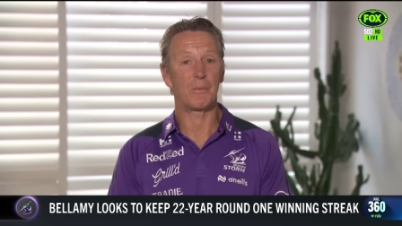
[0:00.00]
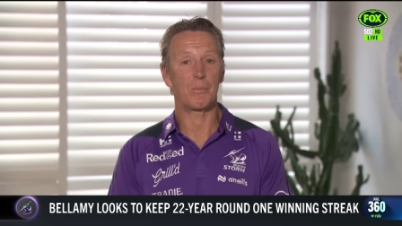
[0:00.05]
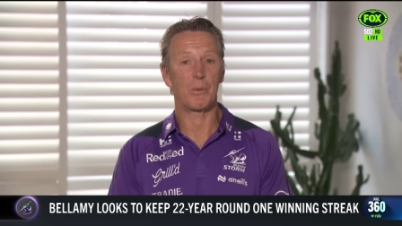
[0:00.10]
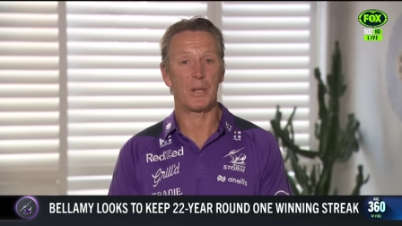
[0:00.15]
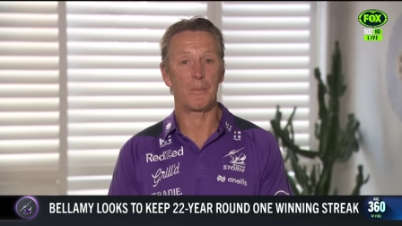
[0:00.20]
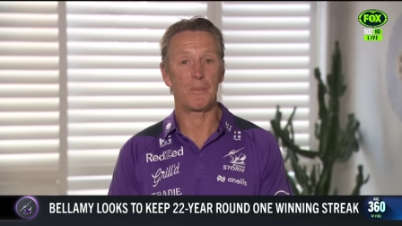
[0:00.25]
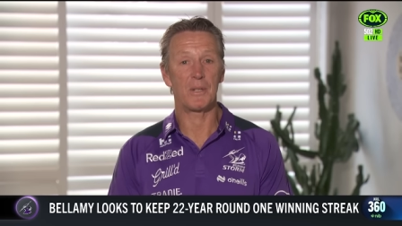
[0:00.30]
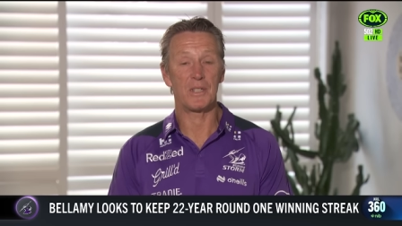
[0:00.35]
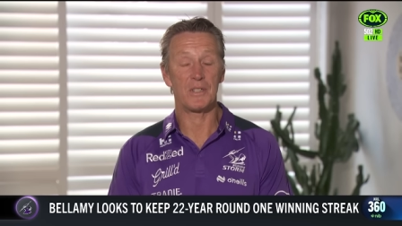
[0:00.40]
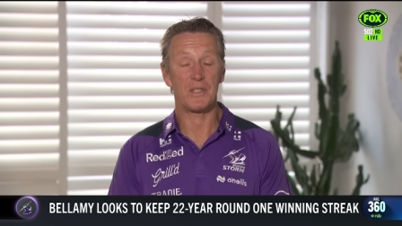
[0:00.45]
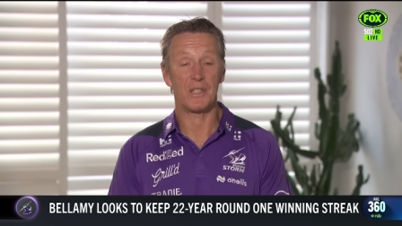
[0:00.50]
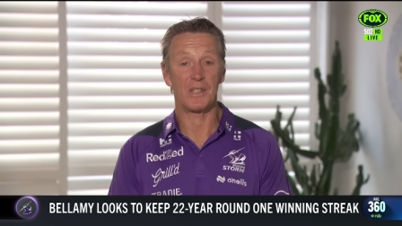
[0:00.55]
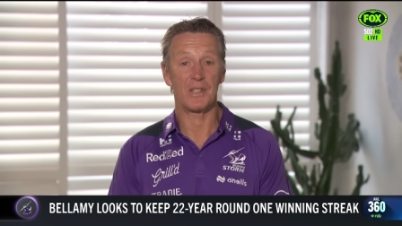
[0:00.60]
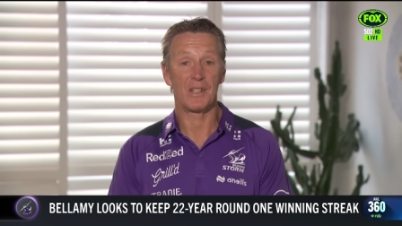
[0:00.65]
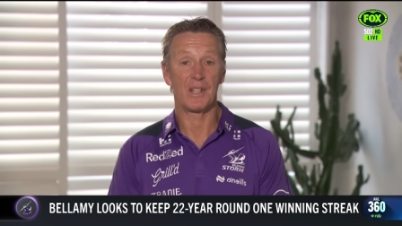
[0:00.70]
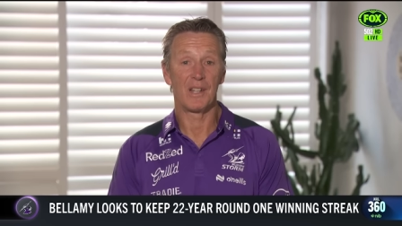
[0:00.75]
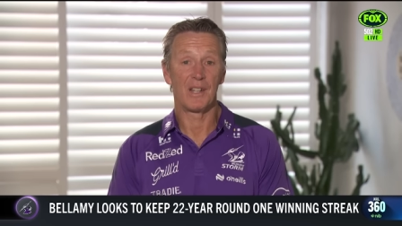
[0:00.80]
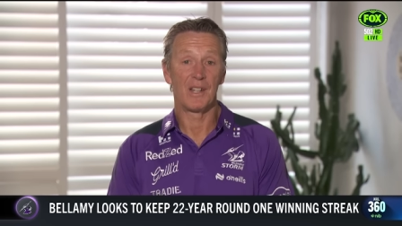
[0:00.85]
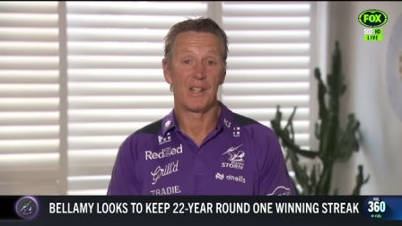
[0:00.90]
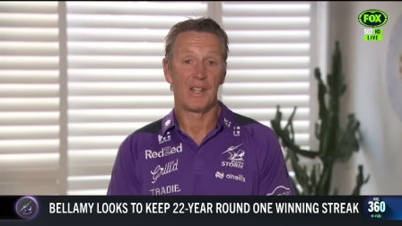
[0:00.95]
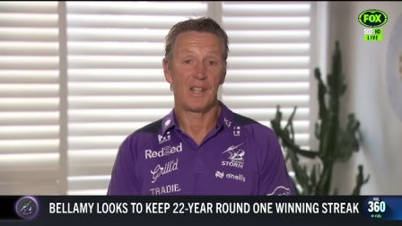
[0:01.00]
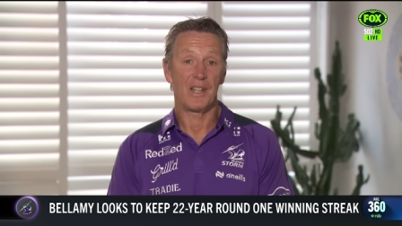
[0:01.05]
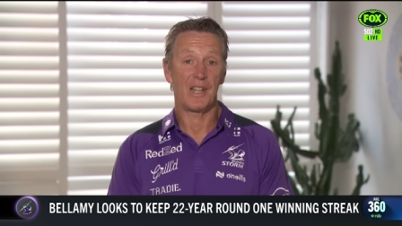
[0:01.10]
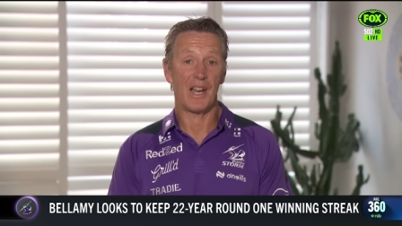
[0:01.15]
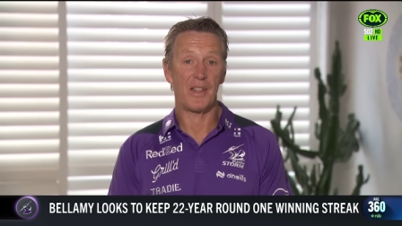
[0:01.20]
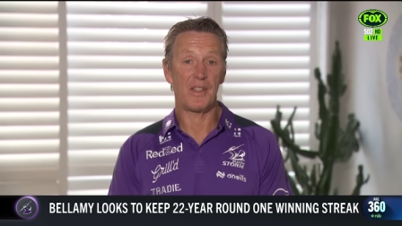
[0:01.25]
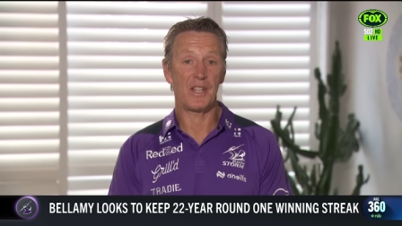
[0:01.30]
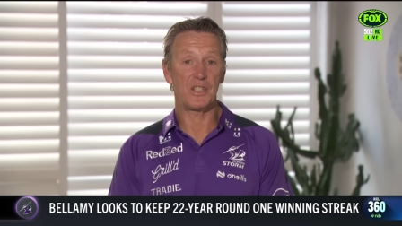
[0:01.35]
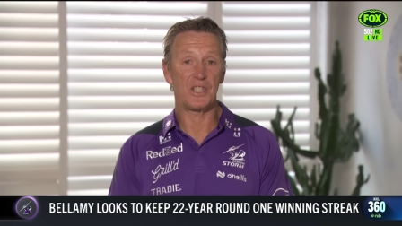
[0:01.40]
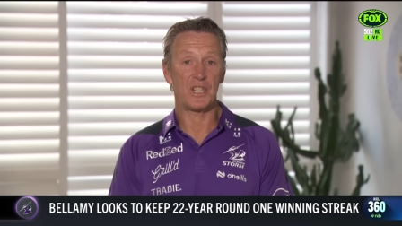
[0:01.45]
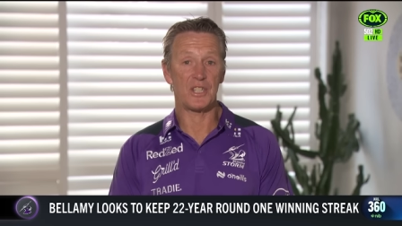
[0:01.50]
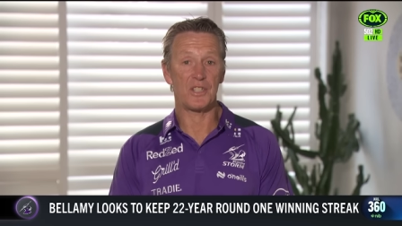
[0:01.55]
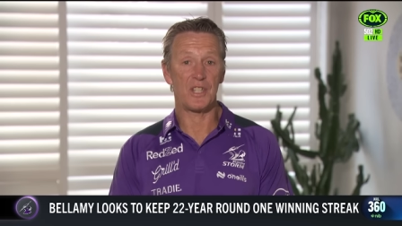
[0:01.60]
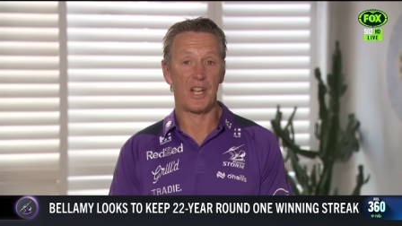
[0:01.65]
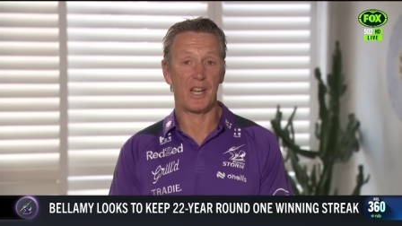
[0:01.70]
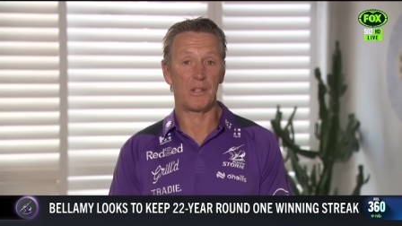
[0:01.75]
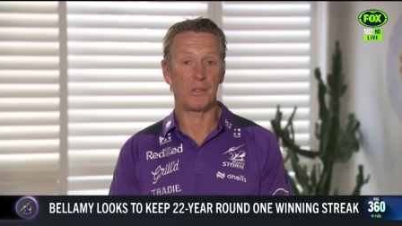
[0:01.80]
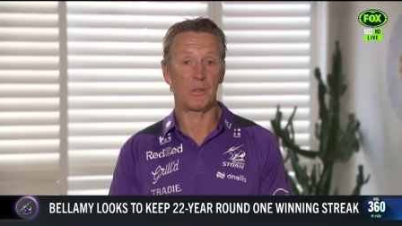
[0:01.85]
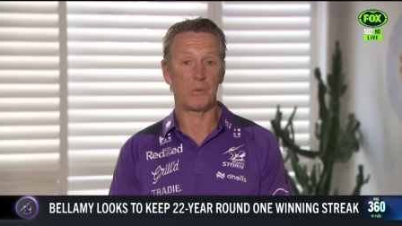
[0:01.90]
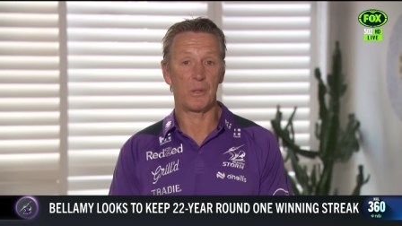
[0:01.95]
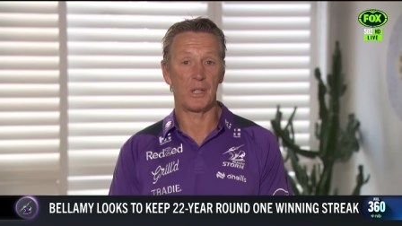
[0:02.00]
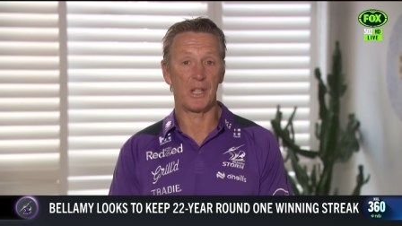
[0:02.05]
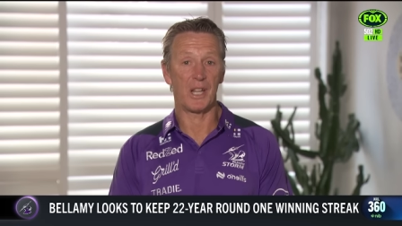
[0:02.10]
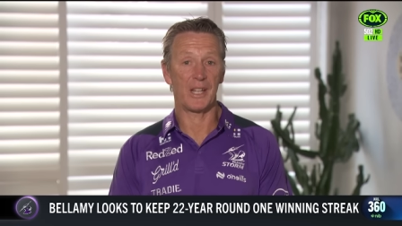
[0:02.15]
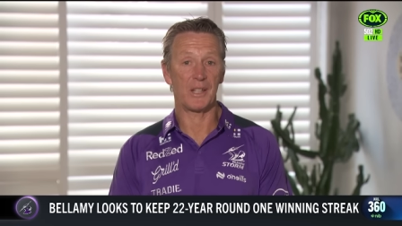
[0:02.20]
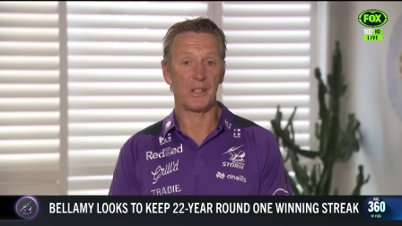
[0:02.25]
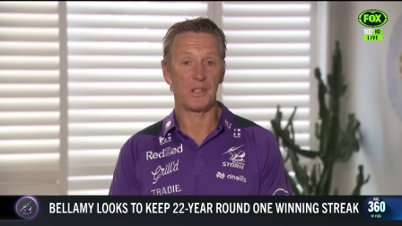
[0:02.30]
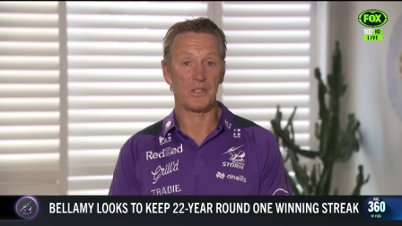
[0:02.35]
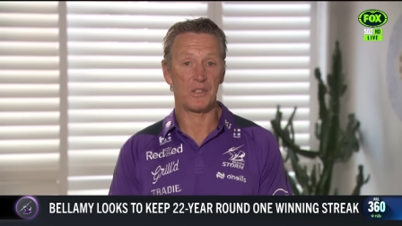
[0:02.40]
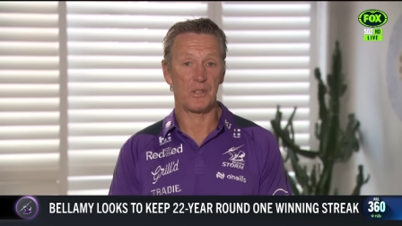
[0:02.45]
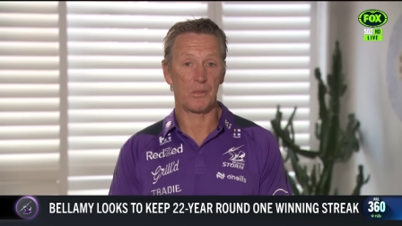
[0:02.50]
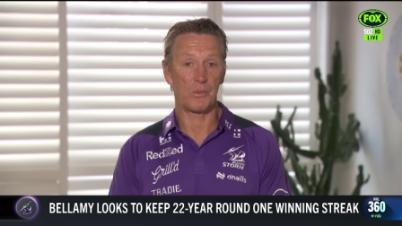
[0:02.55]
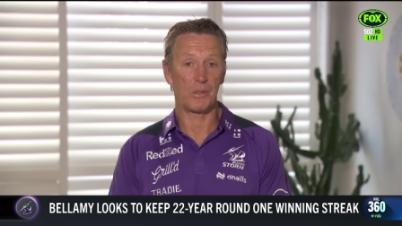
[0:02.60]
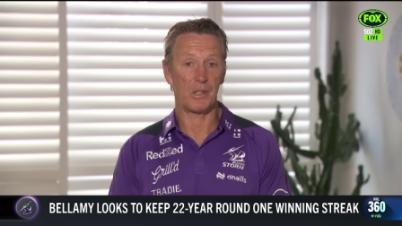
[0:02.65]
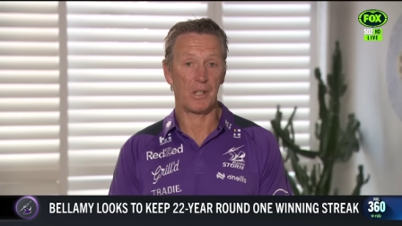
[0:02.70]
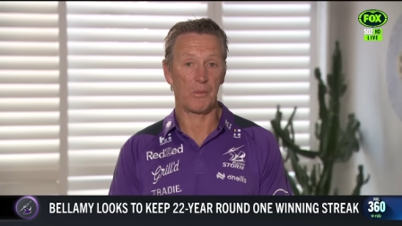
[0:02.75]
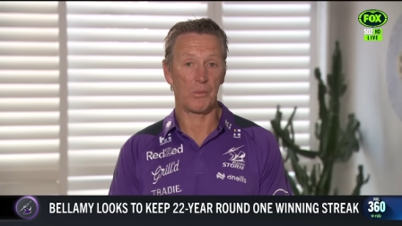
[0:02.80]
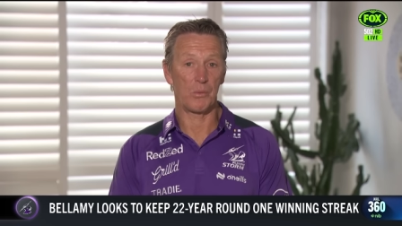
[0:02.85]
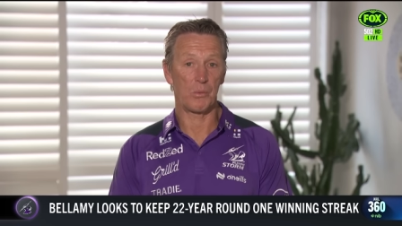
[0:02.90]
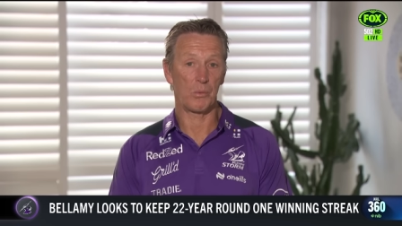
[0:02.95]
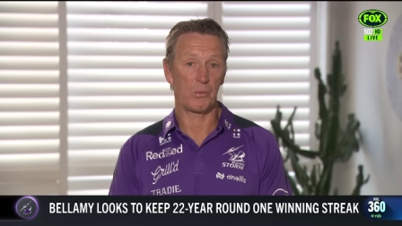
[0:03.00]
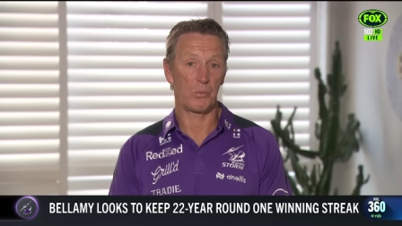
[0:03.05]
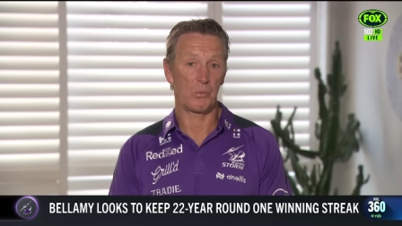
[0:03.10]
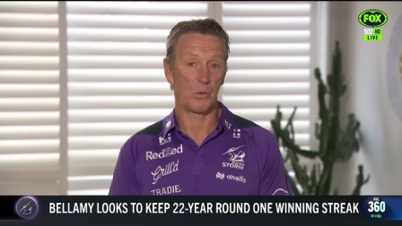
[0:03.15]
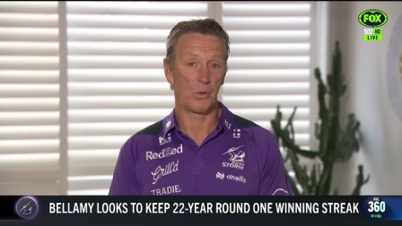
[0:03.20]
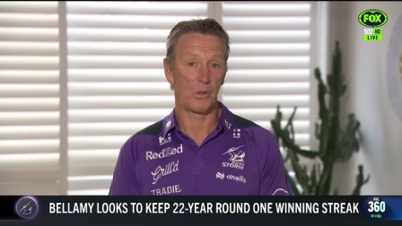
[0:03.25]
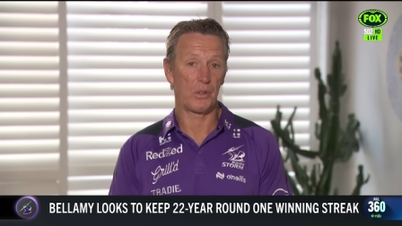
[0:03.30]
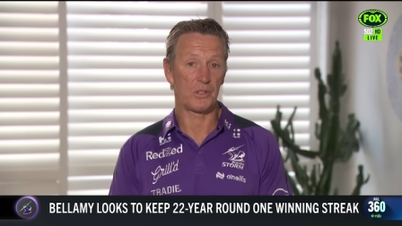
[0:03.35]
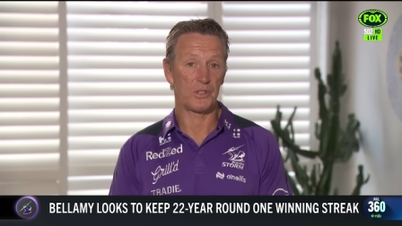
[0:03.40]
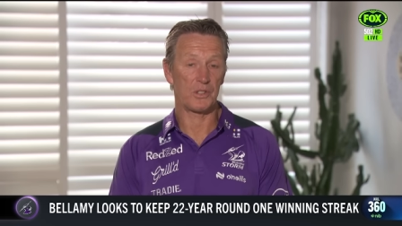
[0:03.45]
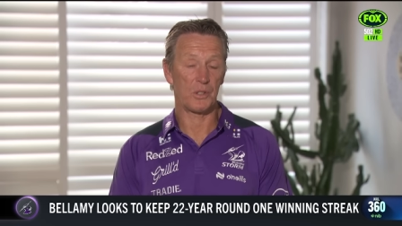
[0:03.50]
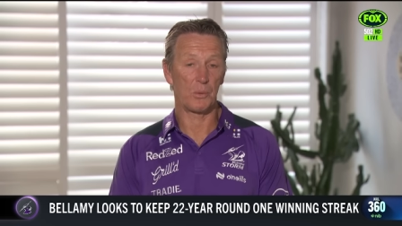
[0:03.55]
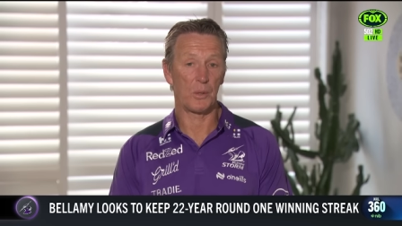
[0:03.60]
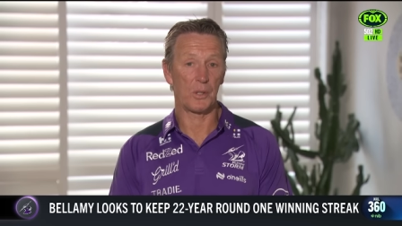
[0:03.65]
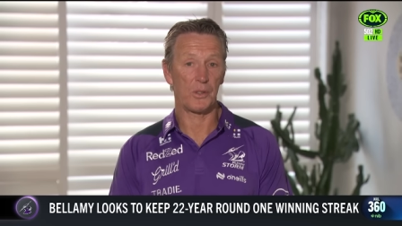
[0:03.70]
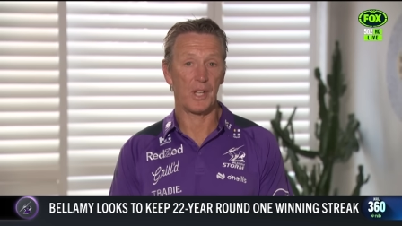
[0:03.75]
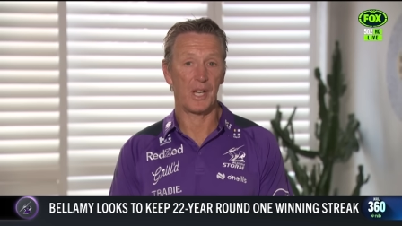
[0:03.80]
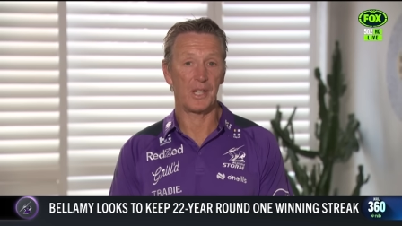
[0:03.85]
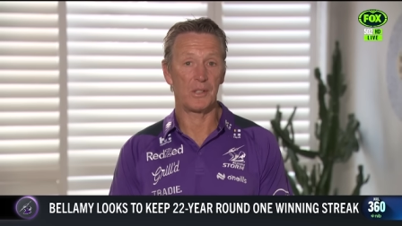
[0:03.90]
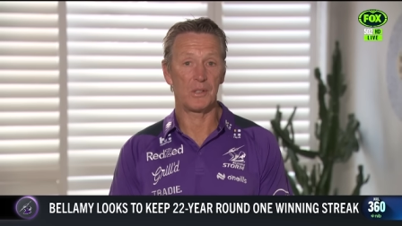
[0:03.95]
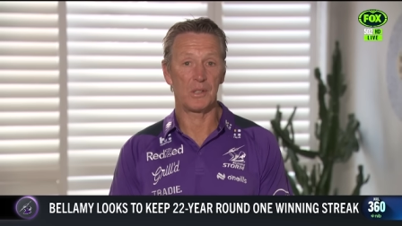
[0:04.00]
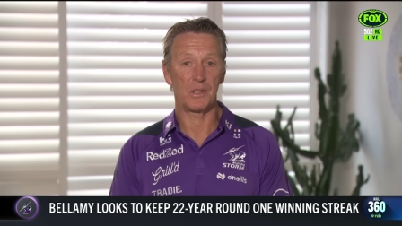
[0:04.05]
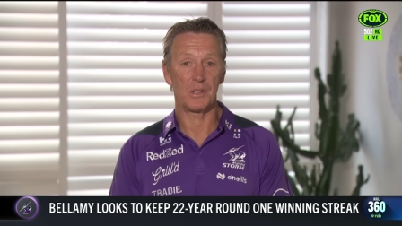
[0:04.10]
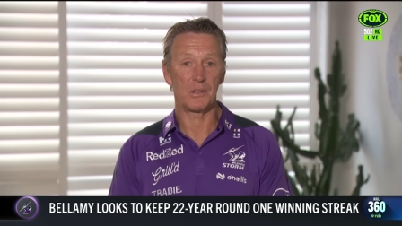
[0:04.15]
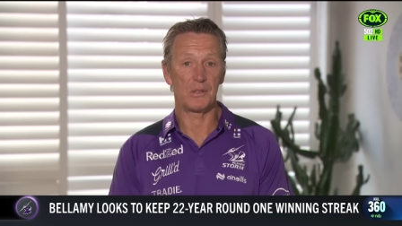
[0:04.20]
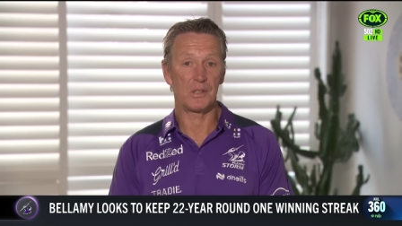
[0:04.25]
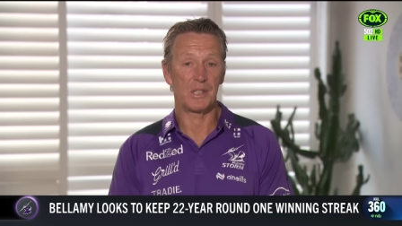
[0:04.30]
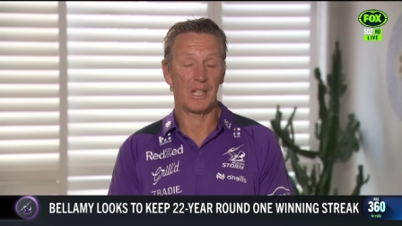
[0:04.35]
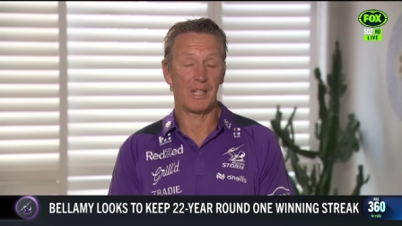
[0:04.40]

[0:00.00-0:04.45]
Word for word: the premiers and you know they're just so relentless and, and ruthless of what they do.